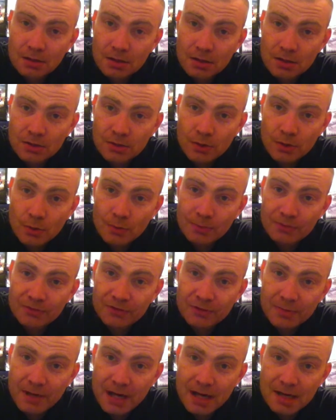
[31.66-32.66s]
to go up to
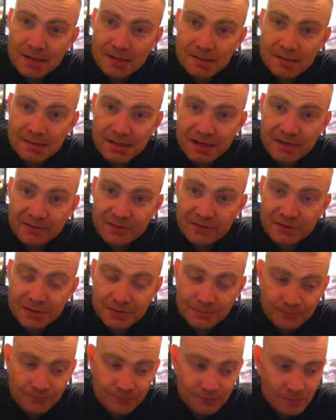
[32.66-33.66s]
the parcel service.
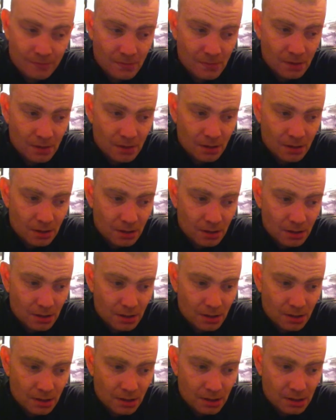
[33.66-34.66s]

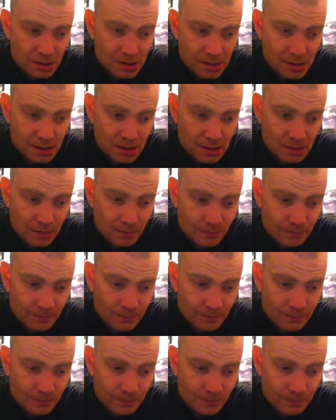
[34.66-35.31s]
So,